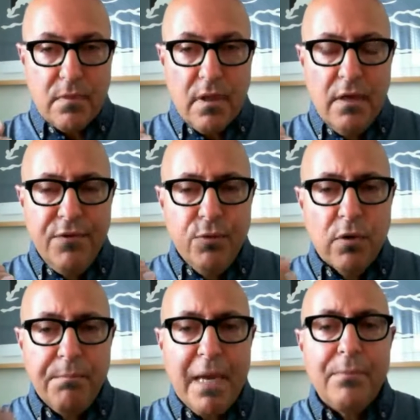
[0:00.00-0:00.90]
if you
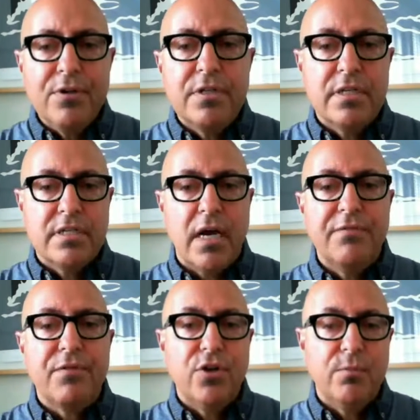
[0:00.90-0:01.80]
remember to
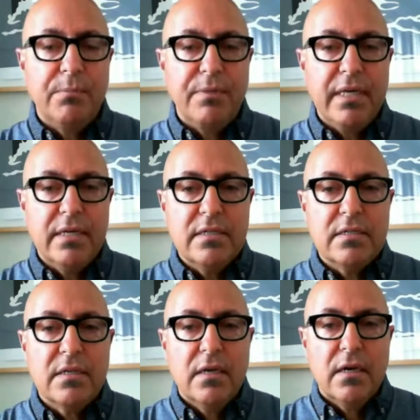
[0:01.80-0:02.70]
design for human
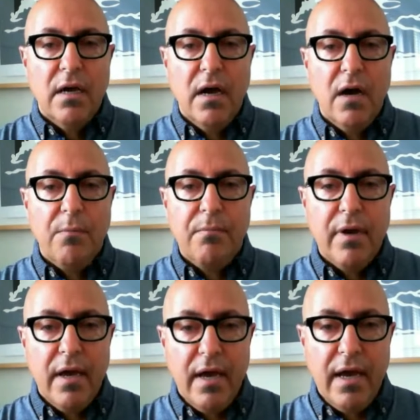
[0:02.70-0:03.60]
beings,
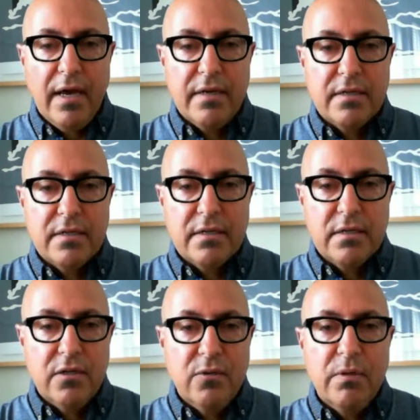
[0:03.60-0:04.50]
and
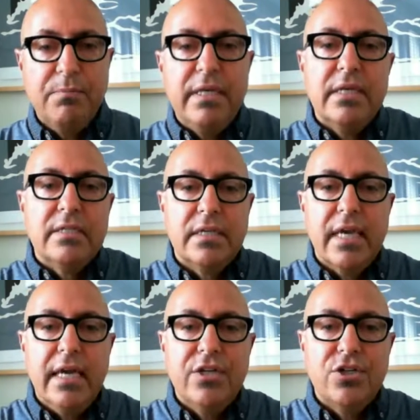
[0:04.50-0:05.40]
human beings
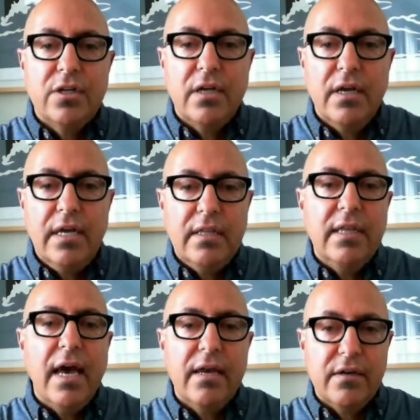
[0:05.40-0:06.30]
engage in
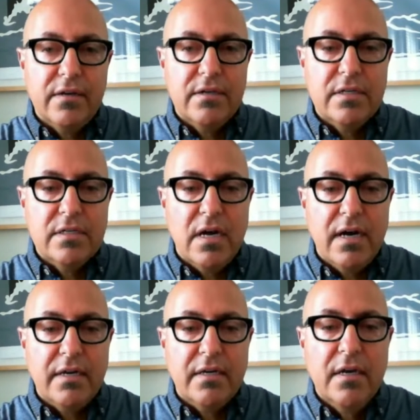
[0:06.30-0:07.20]
that
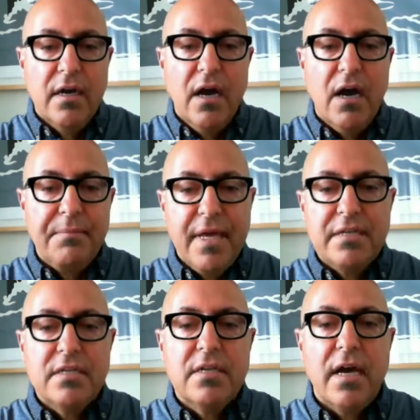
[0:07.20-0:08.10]
design
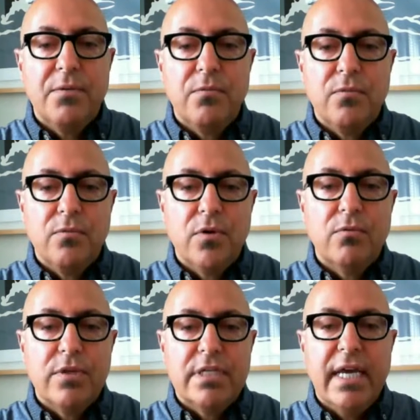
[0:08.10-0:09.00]
will
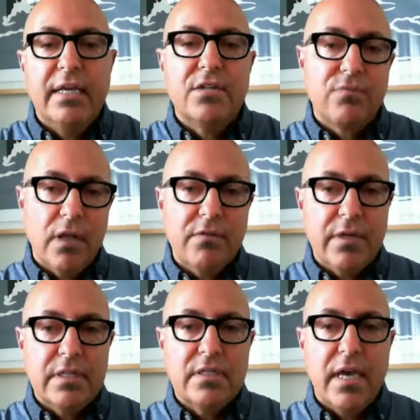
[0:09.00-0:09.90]
retain its
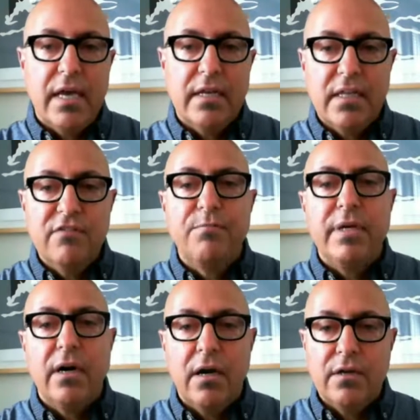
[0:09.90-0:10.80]
relevance and live
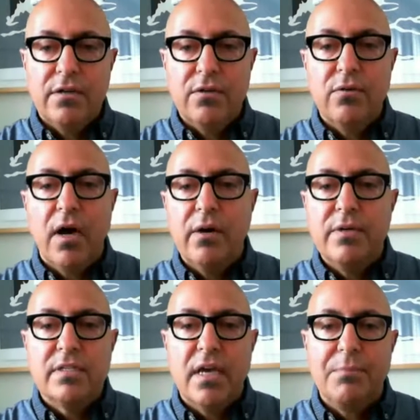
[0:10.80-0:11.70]
beyond you. I
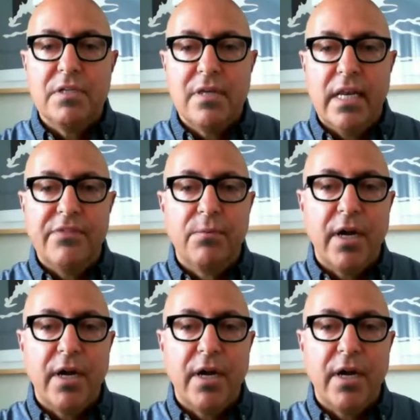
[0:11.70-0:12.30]
always say I'm designing for my